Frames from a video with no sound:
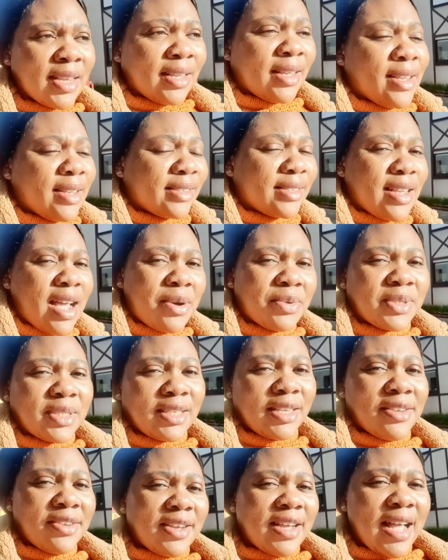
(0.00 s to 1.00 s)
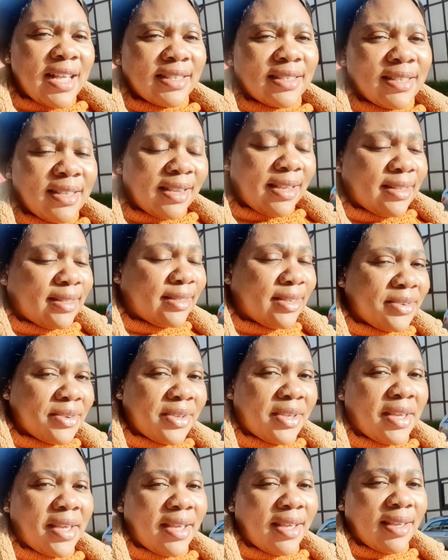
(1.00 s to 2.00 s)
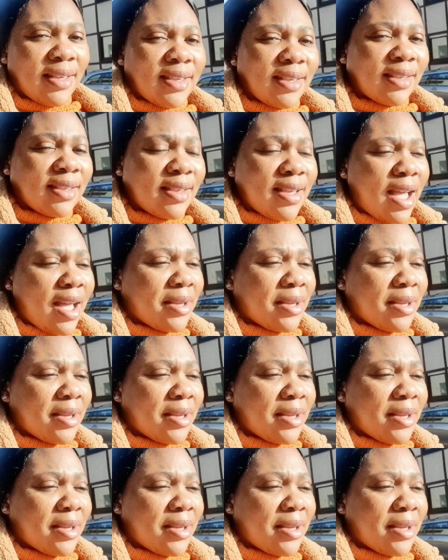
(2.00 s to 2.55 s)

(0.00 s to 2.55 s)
So I will see you guys later, okay? Yeah.